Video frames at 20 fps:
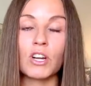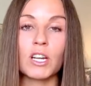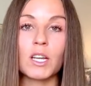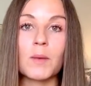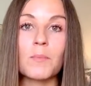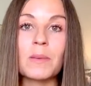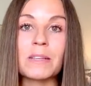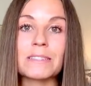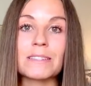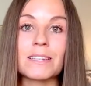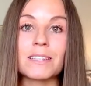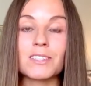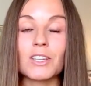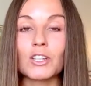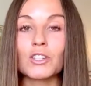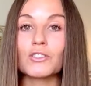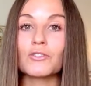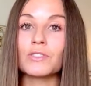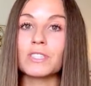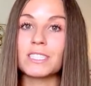running a business
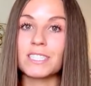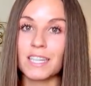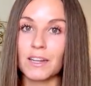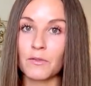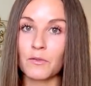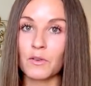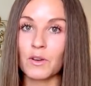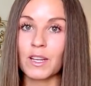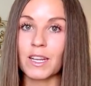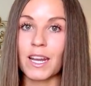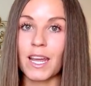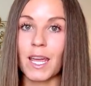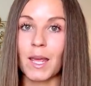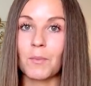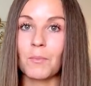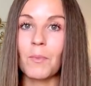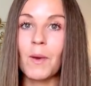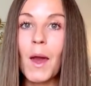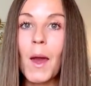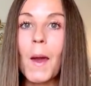under a different
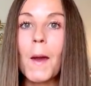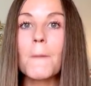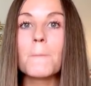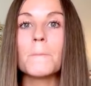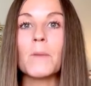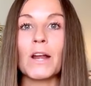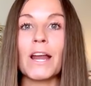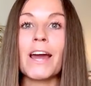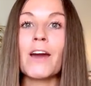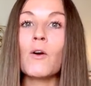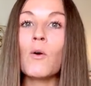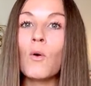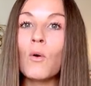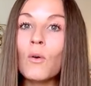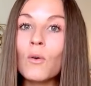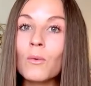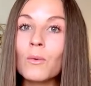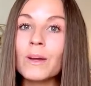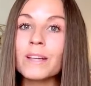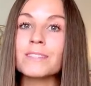name, but I
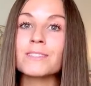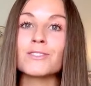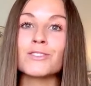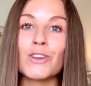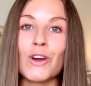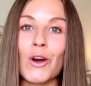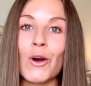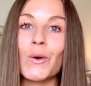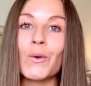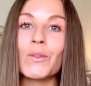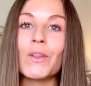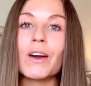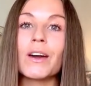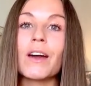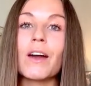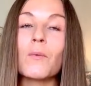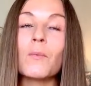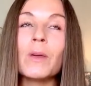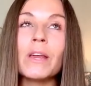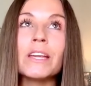always know
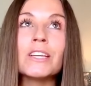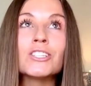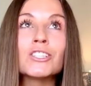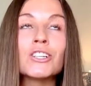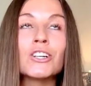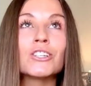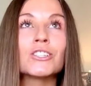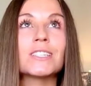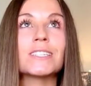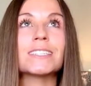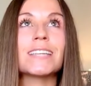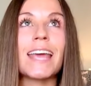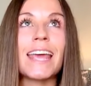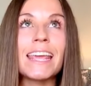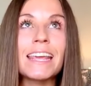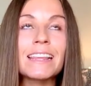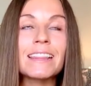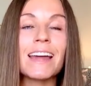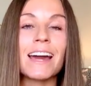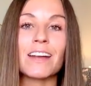that we should
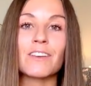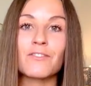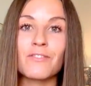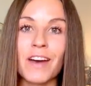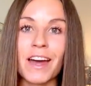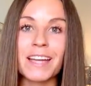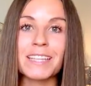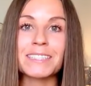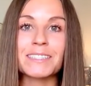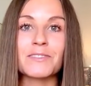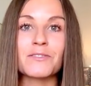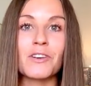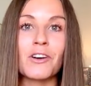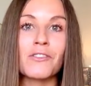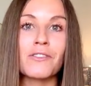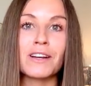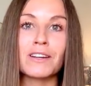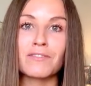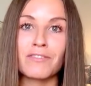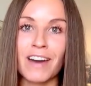take the advice of
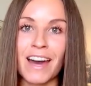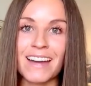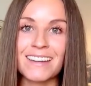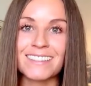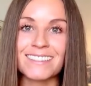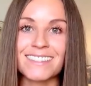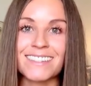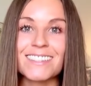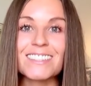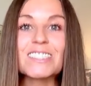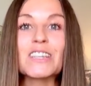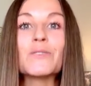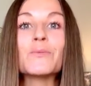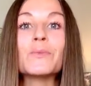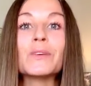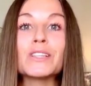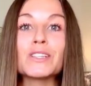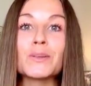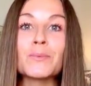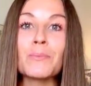our advisors
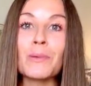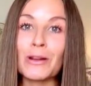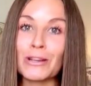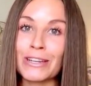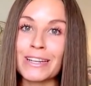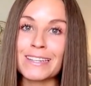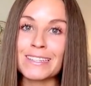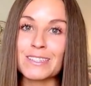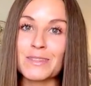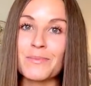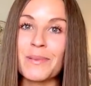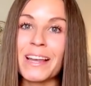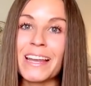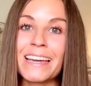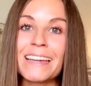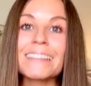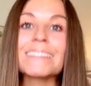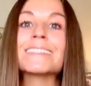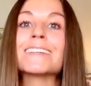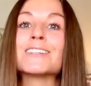and we should put it into
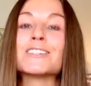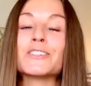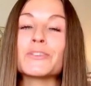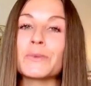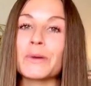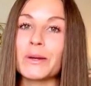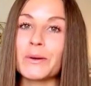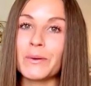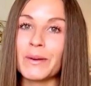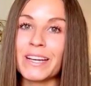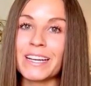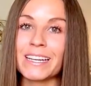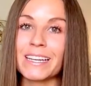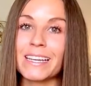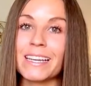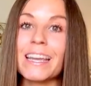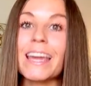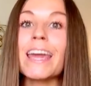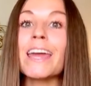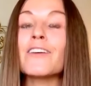place and do it
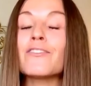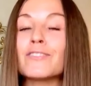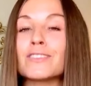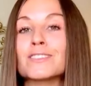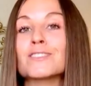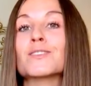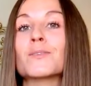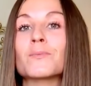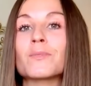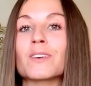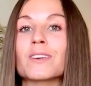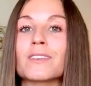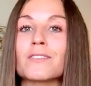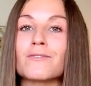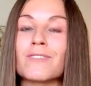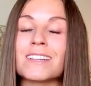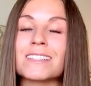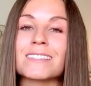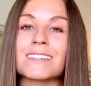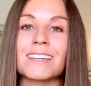quickly if it's something
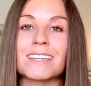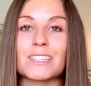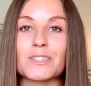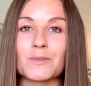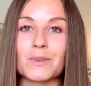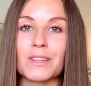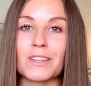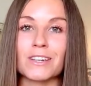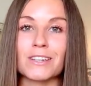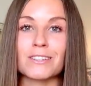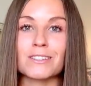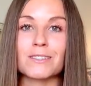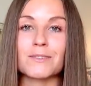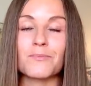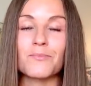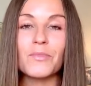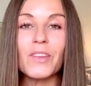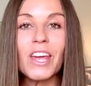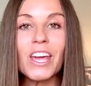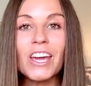that resonates with us.
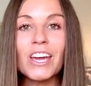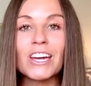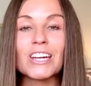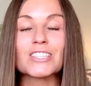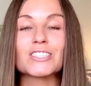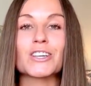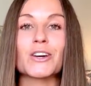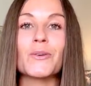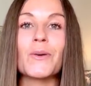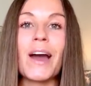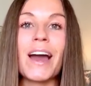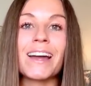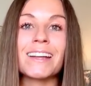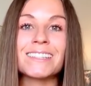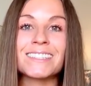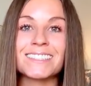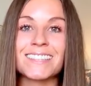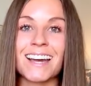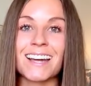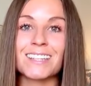So
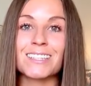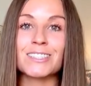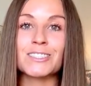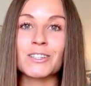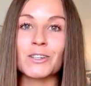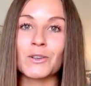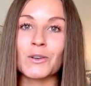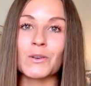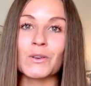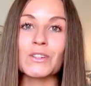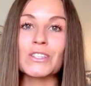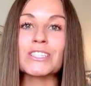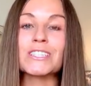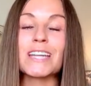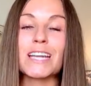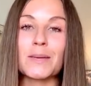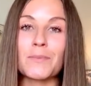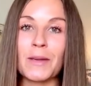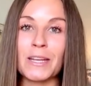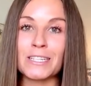I decided to launch
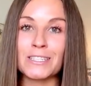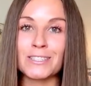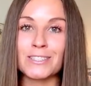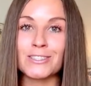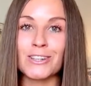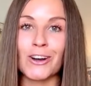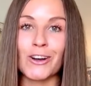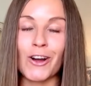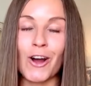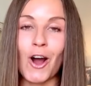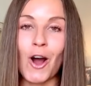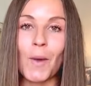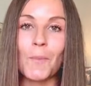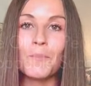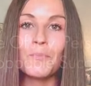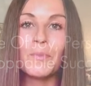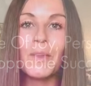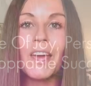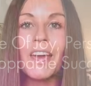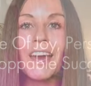
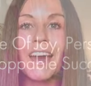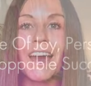niycpidgeon.com,